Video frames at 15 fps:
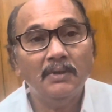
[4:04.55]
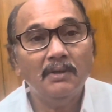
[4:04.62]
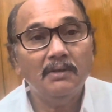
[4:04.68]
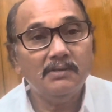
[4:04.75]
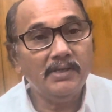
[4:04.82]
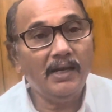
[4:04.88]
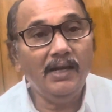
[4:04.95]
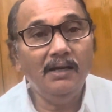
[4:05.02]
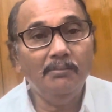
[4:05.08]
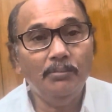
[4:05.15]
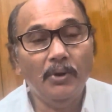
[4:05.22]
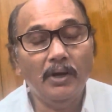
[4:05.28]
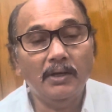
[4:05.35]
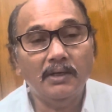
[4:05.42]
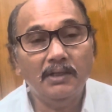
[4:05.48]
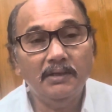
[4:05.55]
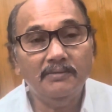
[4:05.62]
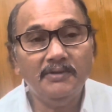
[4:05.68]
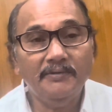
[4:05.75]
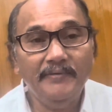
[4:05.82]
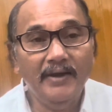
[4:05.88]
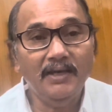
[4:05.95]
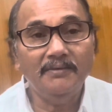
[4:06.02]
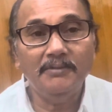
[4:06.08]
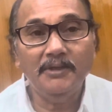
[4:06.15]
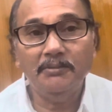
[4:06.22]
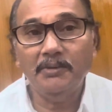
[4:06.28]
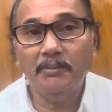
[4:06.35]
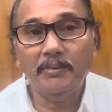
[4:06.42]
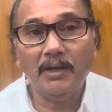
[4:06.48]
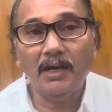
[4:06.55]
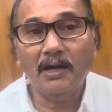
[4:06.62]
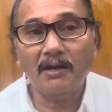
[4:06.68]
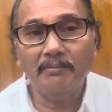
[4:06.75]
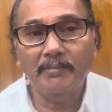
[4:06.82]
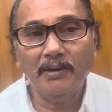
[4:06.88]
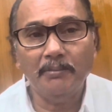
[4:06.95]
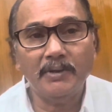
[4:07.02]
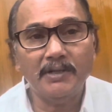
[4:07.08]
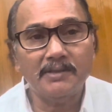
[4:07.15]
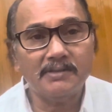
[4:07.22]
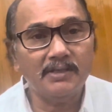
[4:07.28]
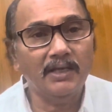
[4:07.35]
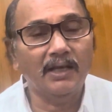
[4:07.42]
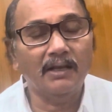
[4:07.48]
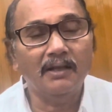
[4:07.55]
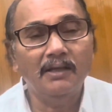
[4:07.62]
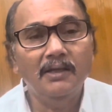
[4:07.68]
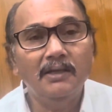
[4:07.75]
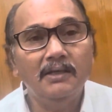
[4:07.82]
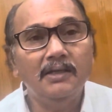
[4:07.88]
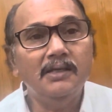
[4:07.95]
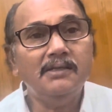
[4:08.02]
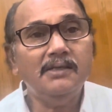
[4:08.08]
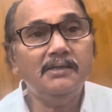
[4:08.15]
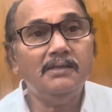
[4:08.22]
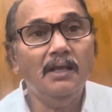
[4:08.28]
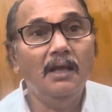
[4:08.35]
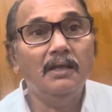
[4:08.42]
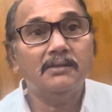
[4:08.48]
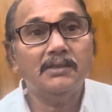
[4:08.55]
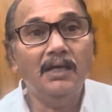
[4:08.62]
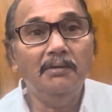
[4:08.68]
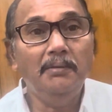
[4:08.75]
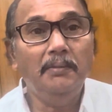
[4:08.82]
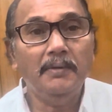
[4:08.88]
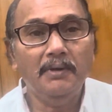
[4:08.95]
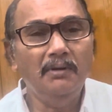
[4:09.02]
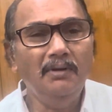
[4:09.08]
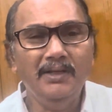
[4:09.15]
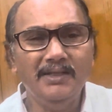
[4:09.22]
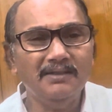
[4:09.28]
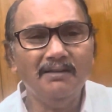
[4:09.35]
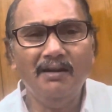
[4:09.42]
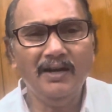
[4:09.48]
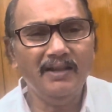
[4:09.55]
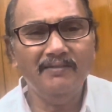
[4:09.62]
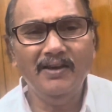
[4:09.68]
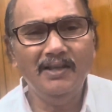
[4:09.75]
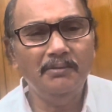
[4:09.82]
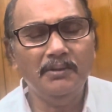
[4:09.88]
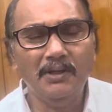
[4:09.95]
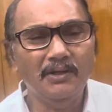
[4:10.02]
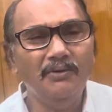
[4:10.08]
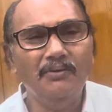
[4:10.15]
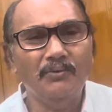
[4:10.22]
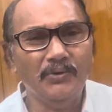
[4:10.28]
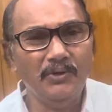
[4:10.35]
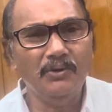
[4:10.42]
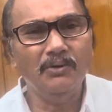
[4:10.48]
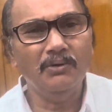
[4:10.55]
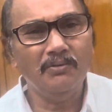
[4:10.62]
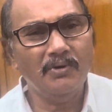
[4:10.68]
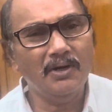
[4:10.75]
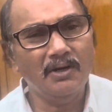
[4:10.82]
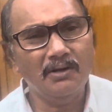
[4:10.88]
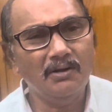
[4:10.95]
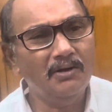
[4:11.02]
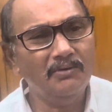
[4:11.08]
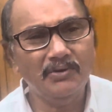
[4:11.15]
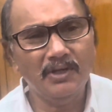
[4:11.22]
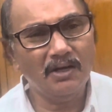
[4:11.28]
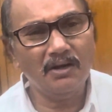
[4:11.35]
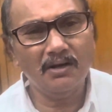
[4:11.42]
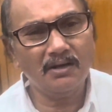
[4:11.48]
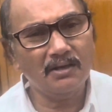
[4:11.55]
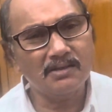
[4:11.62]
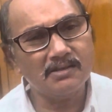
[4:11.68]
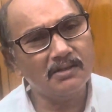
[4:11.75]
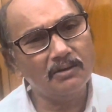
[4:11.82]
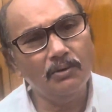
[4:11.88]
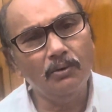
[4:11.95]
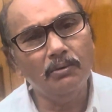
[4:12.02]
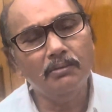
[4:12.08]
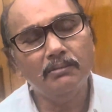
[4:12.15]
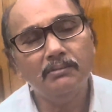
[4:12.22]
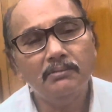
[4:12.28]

Second point, if the family member, elder member is there, he says, Sai Baba, no, he is not available. Oh, we don't want, no, we are not concerned. Go.